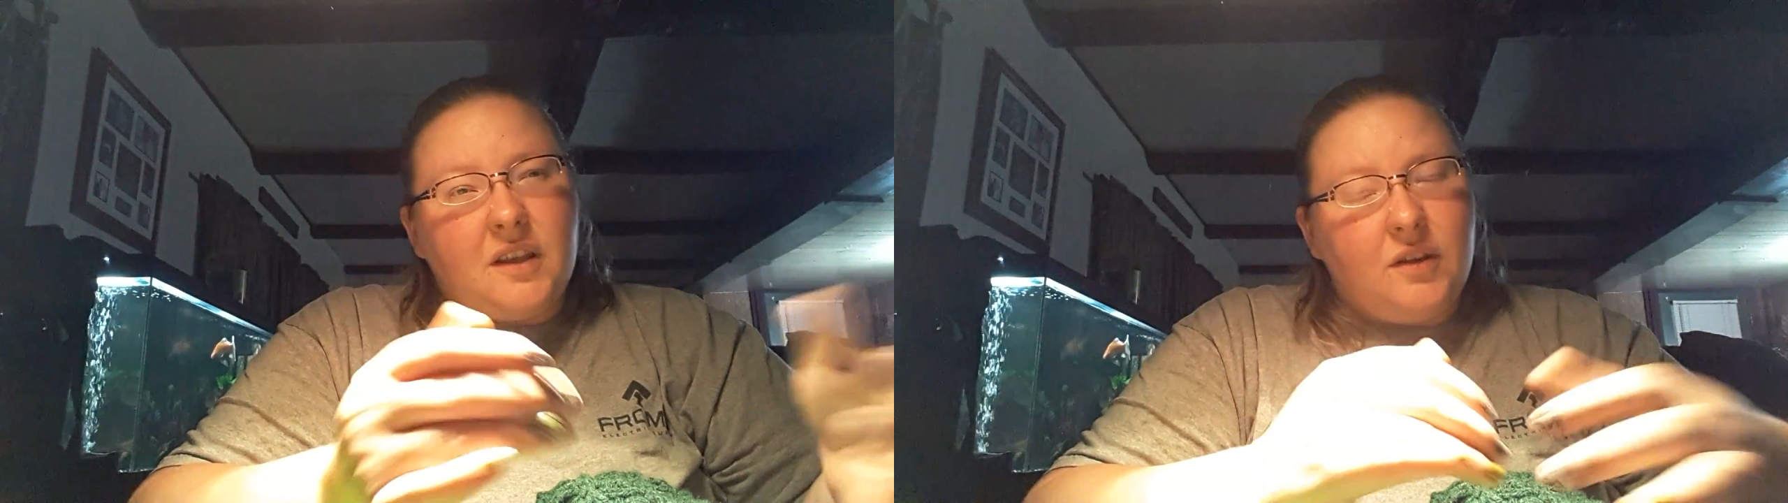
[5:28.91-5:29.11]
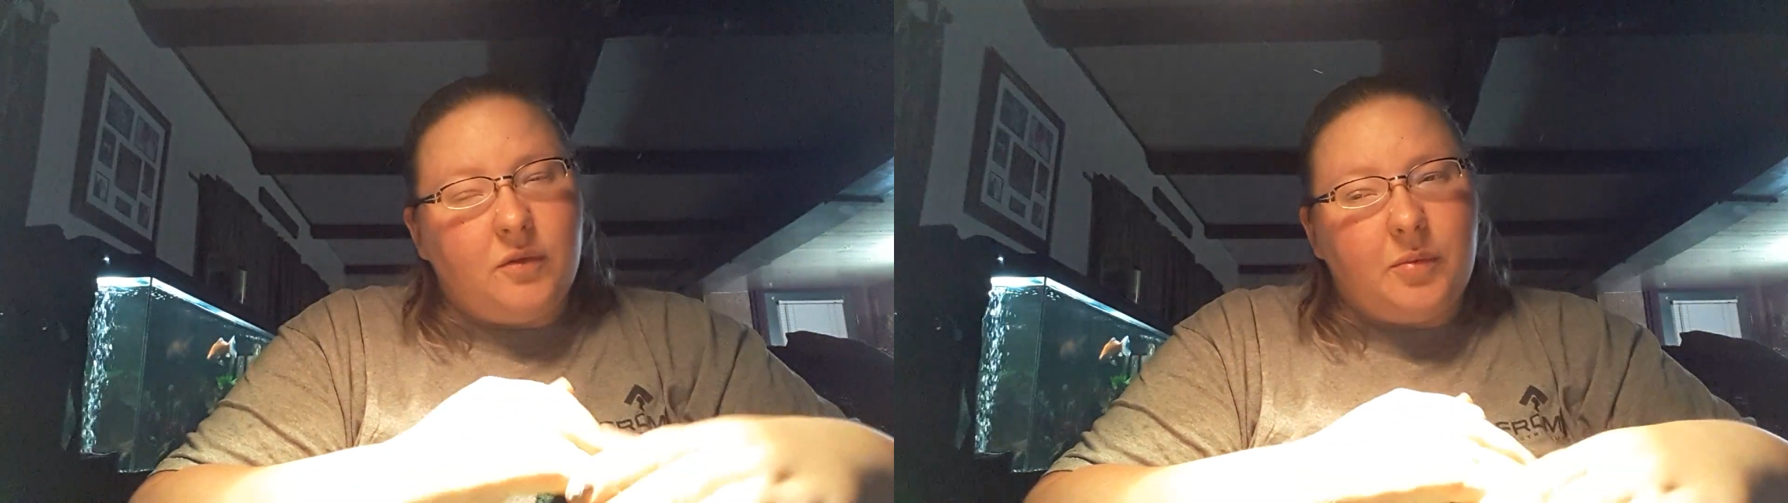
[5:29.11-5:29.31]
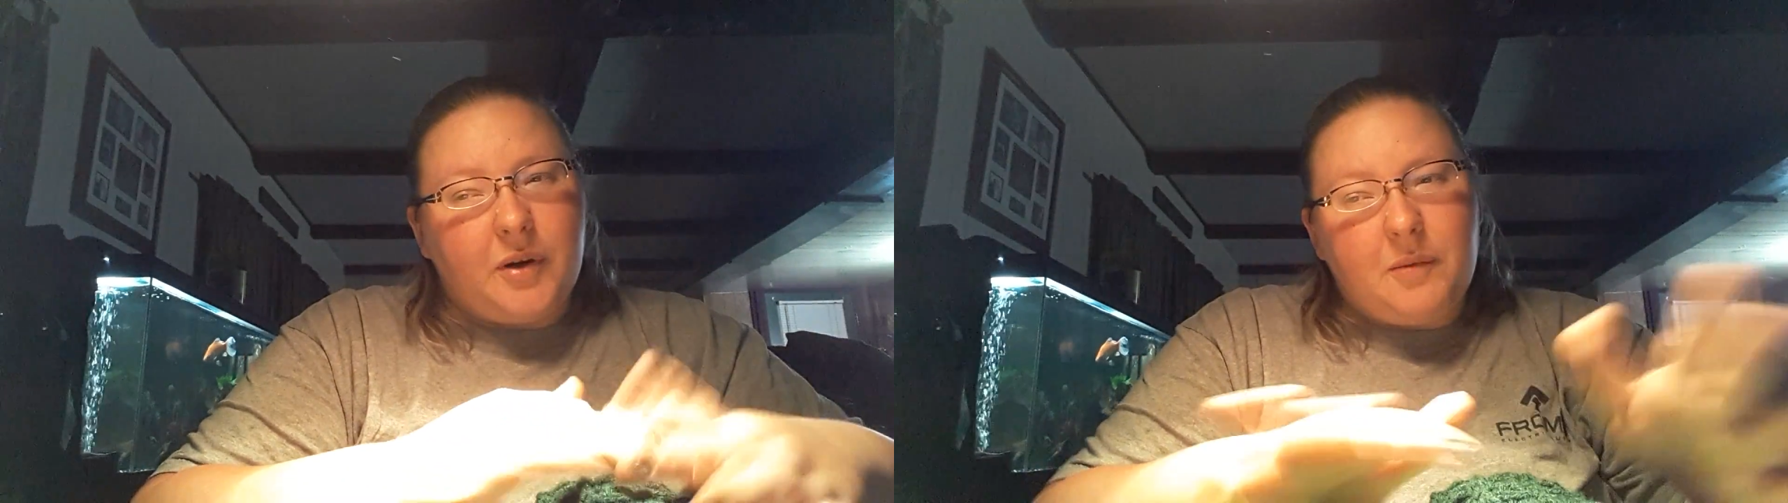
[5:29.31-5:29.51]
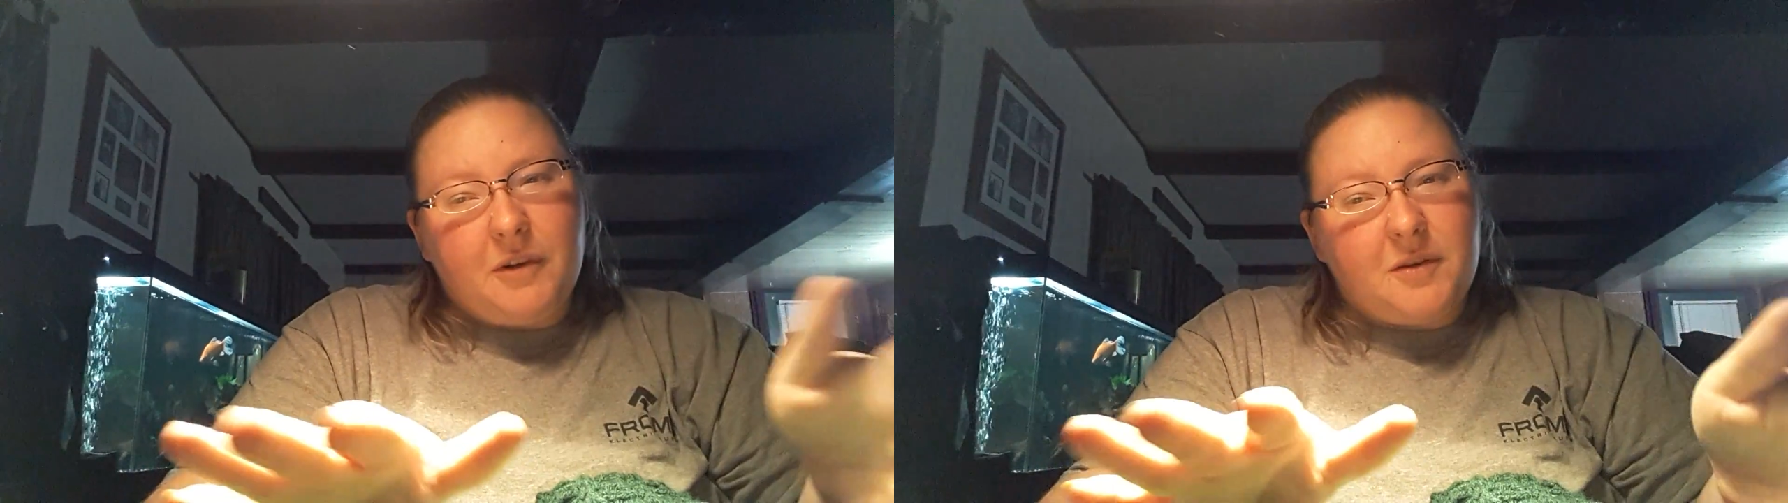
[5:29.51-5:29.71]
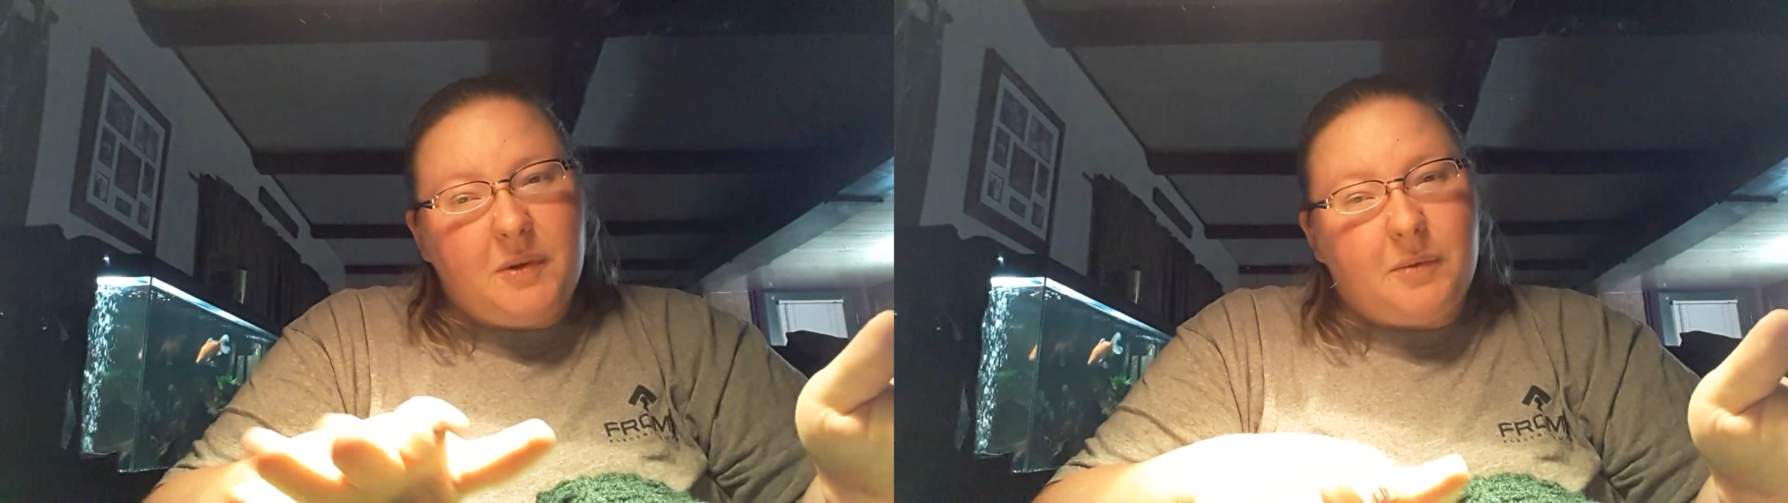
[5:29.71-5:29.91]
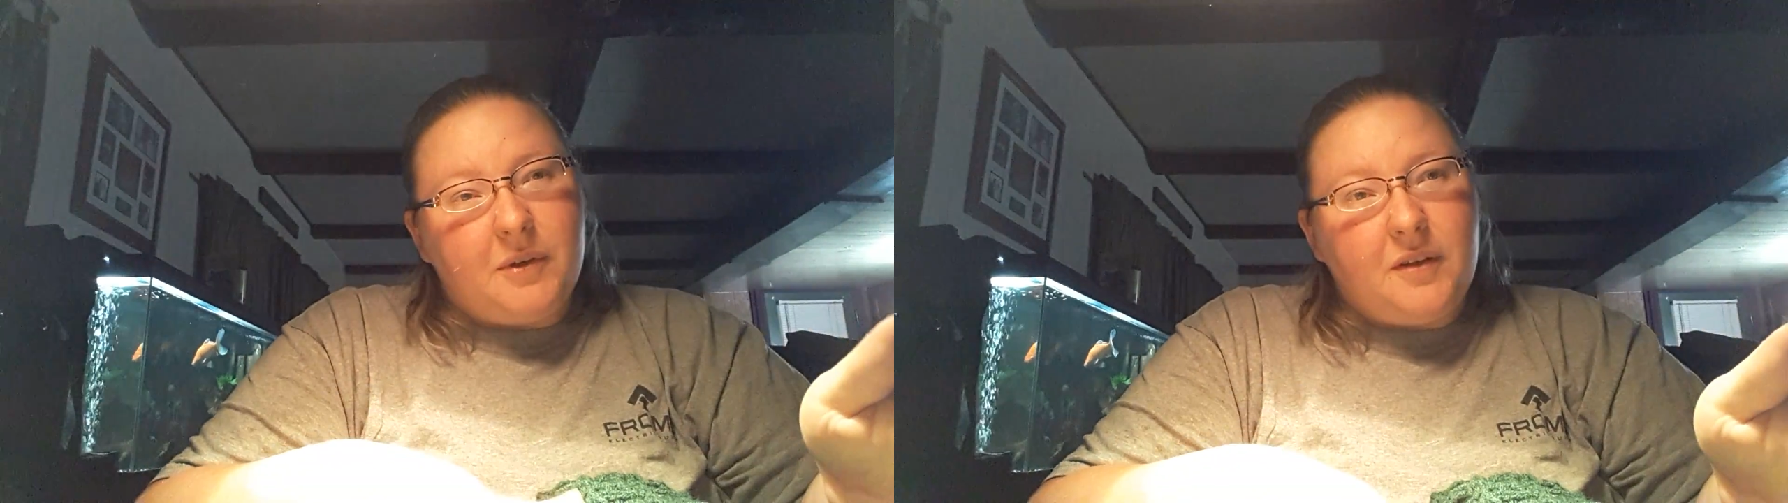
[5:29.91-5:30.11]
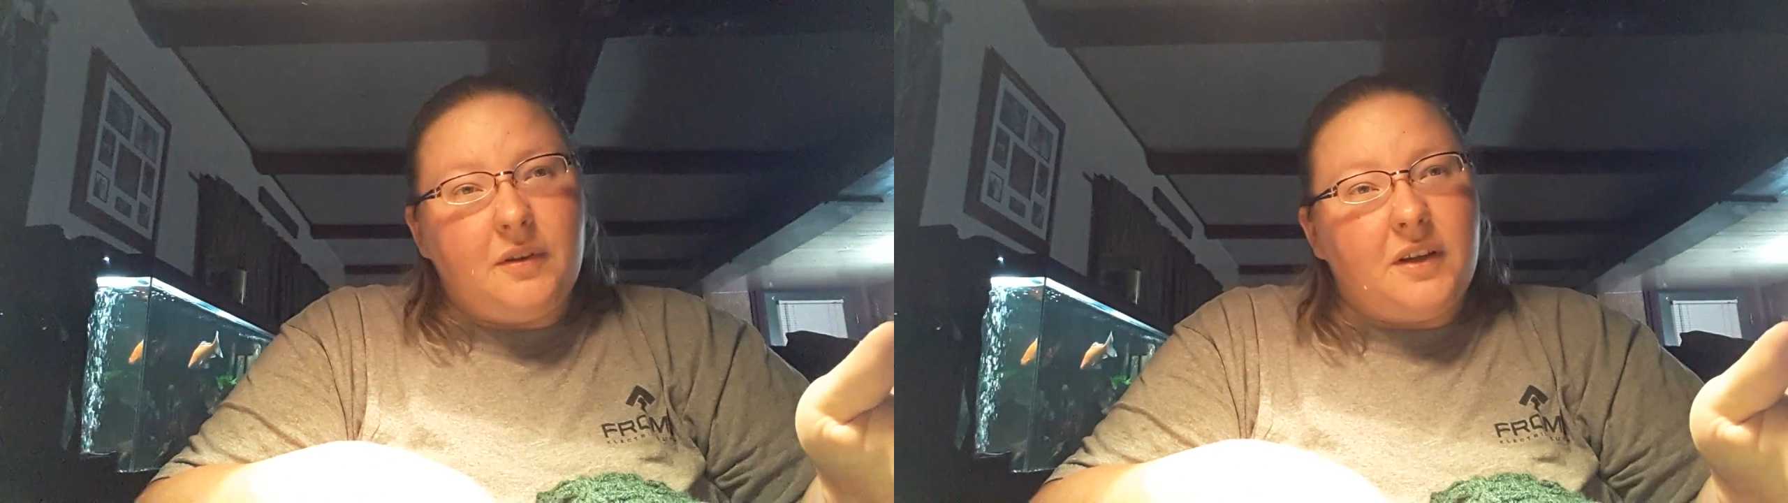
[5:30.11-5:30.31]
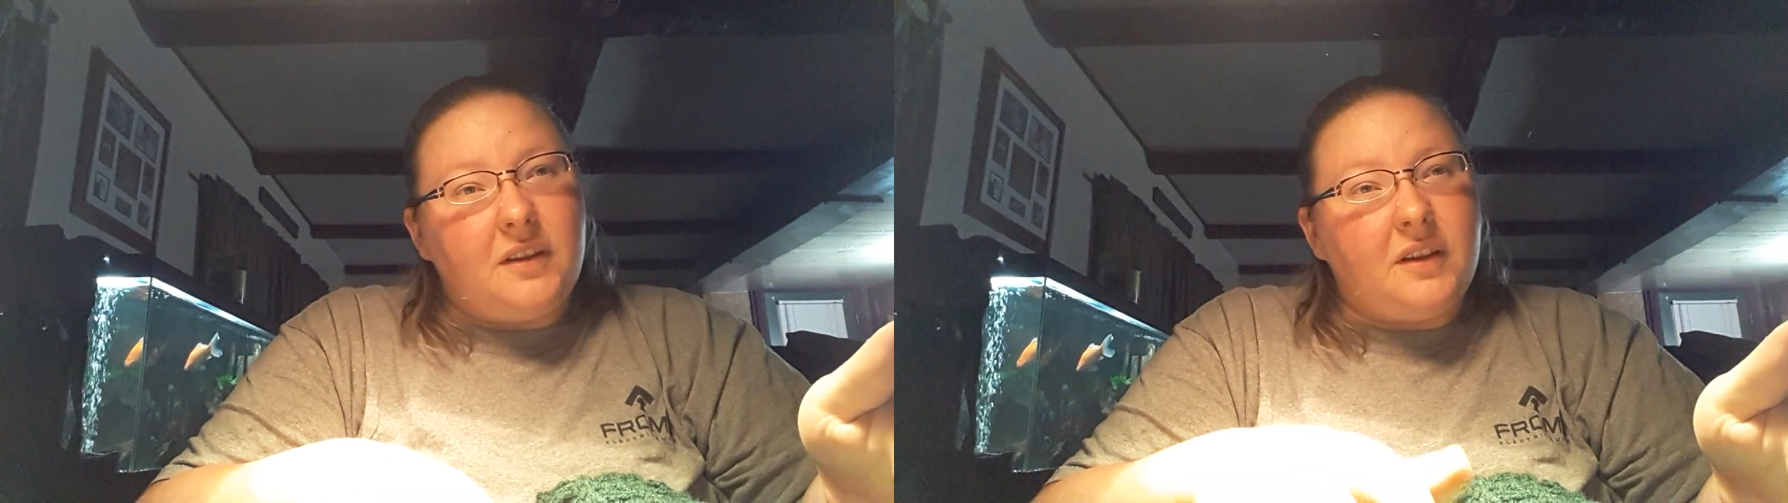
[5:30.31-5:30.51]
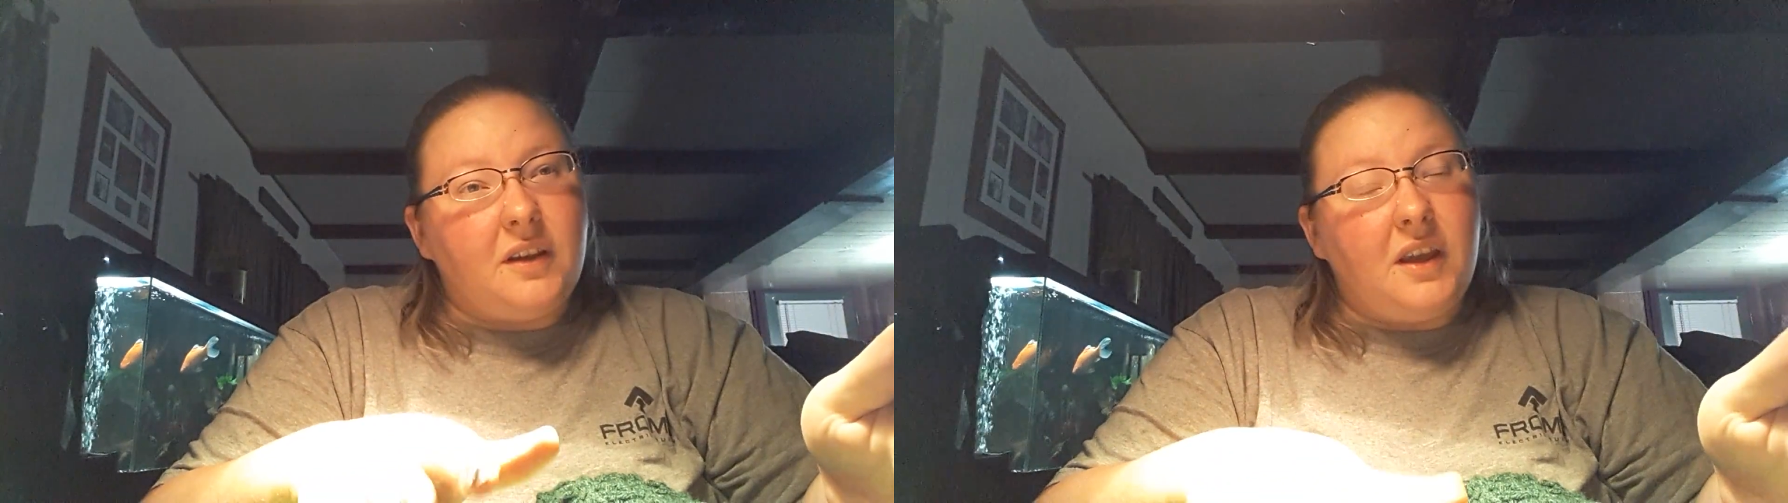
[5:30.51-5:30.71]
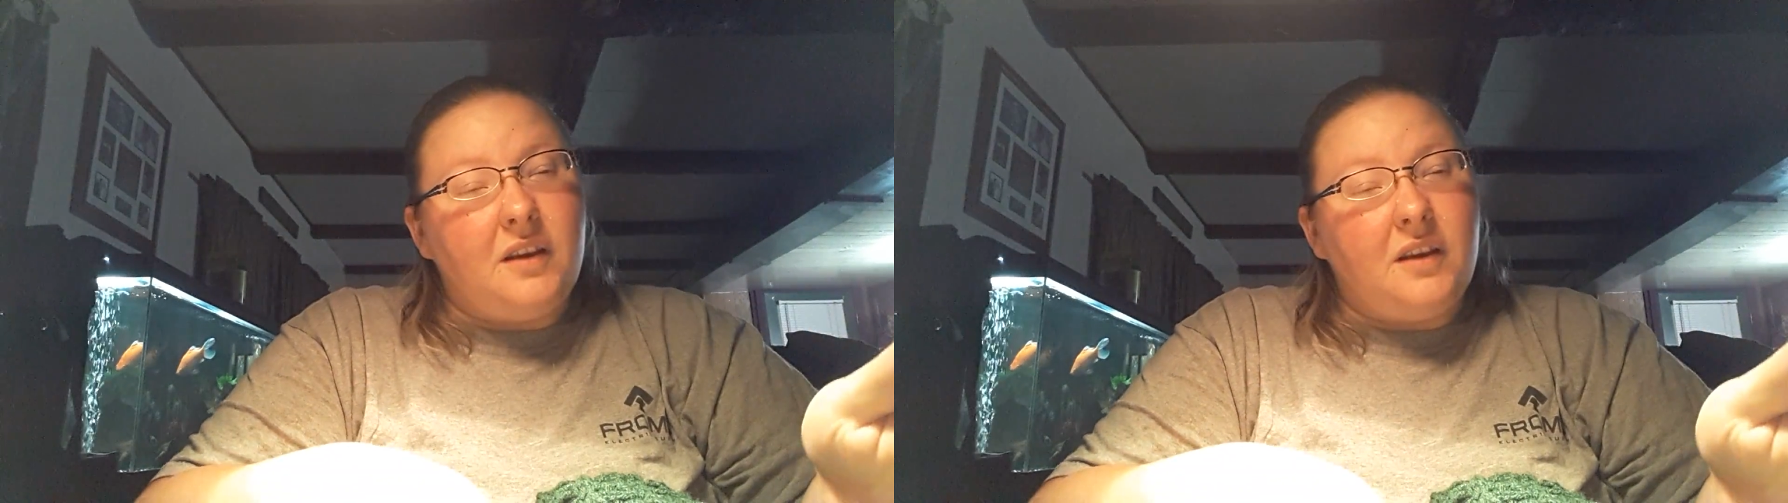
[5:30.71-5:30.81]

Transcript: you'll pretty much be able to do anything.